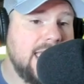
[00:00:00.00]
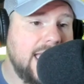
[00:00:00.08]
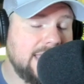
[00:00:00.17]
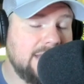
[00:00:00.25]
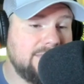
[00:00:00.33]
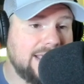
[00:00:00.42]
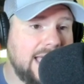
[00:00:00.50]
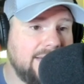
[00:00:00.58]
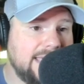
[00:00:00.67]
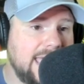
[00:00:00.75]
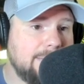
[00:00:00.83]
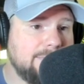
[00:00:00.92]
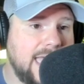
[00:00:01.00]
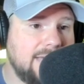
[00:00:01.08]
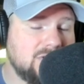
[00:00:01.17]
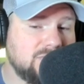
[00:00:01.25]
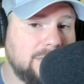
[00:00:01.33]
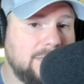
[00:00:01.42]
And then even a guy like Gabe
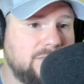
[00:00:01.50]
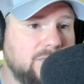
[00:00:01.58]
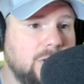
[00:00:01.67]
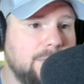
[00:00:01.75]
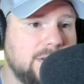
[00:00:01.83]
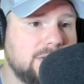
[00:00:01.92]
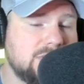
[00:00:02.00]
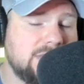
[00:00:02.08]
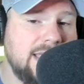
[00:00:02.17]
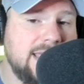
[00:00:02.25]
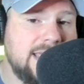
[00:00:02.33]
Davis from the Buffalo Bills